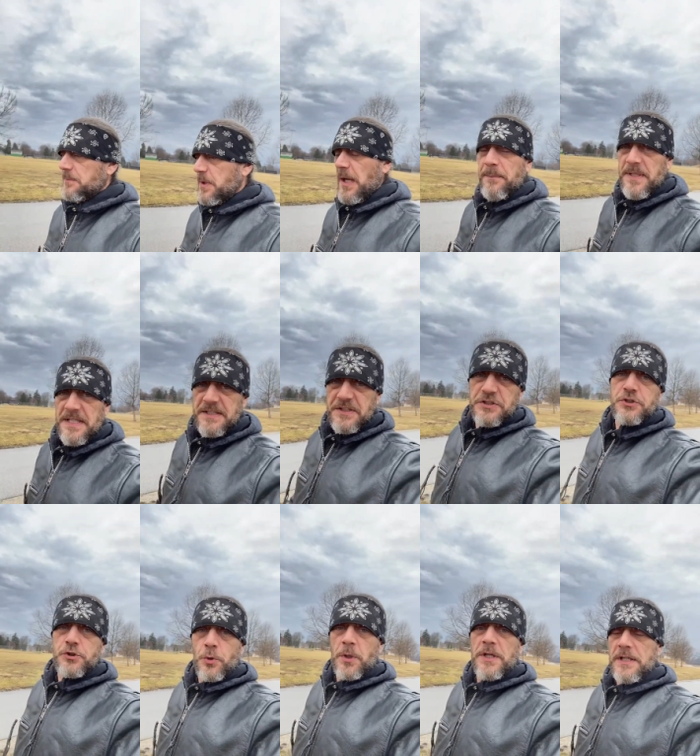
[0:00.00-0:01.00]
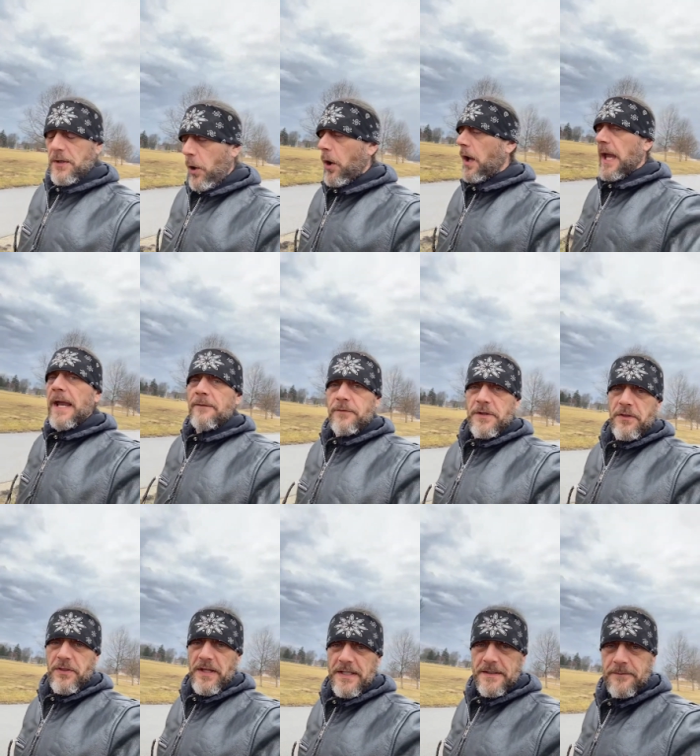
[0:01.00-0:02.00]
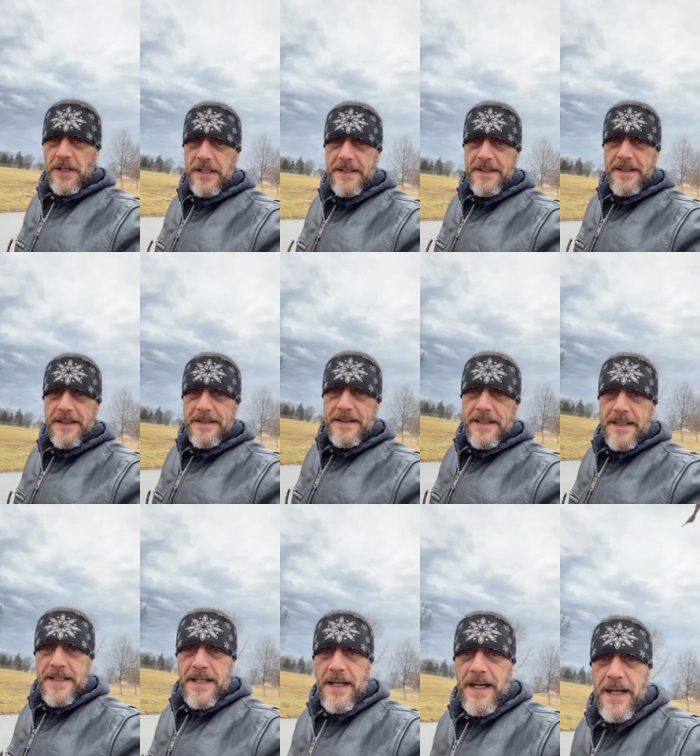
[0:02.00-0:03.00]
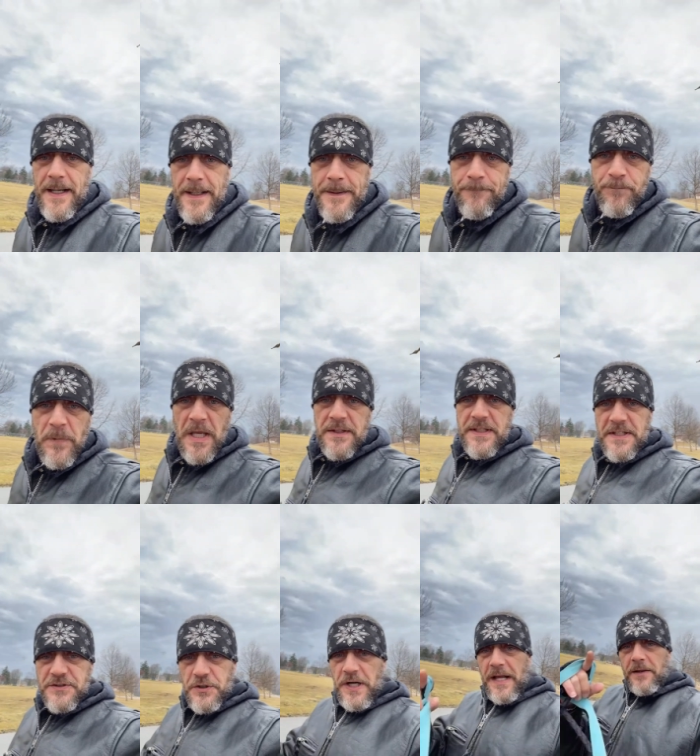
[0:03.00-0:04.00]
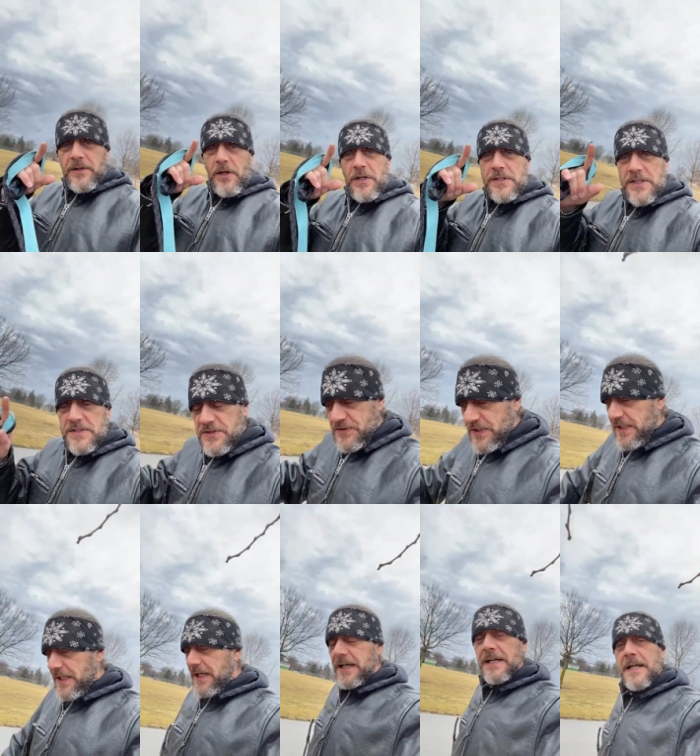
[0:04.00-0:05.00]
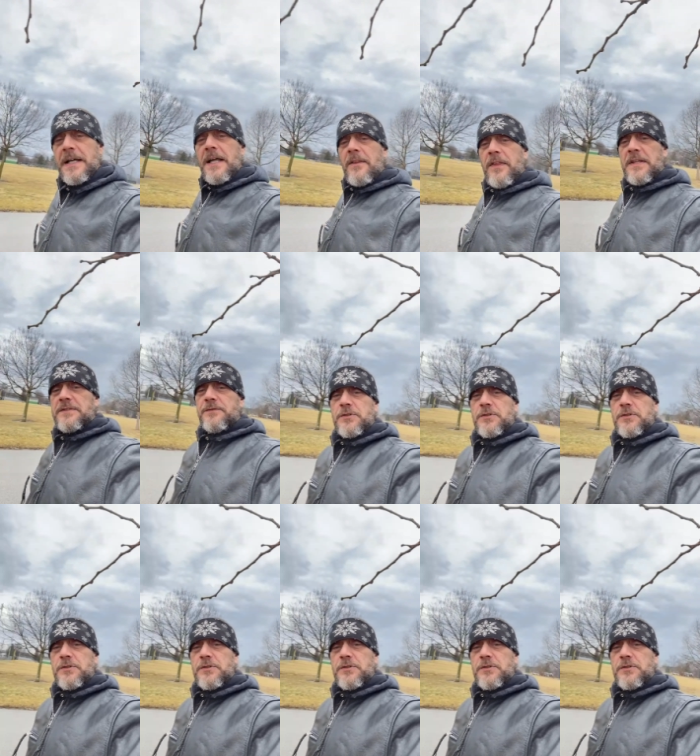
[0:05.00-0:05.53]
come in and destroy everything, right? Desert Outlaw, good to see you. Thanks for